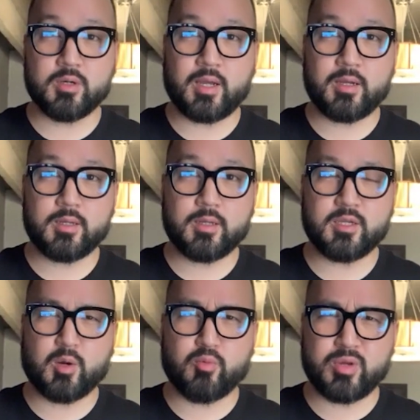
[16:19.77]
you know,
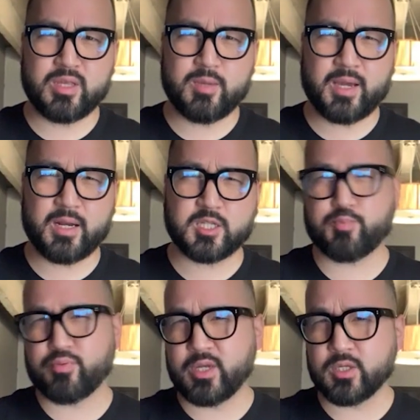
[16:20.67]
really kind of just
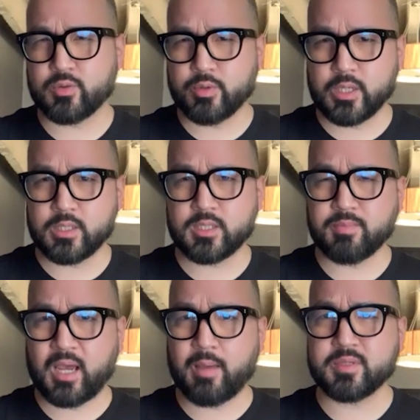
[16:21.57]
breeze through it sometimes